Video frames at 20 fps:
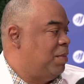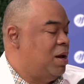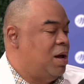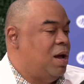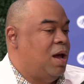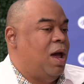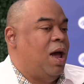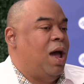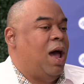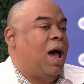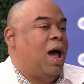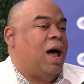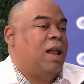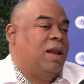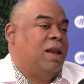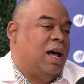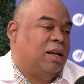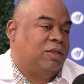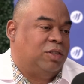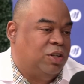Excellent. And
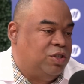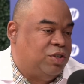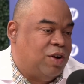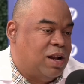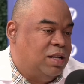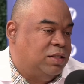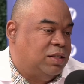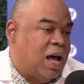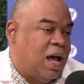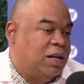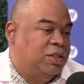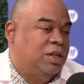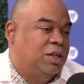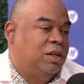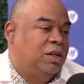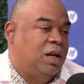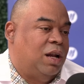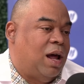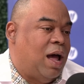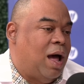that's a transaction
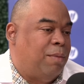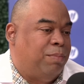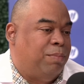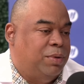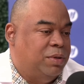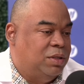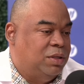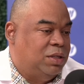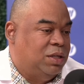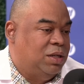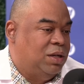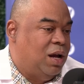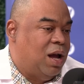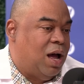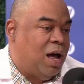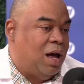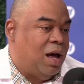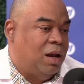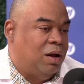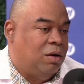that happens in
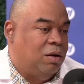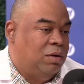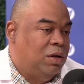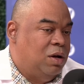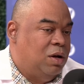Ghana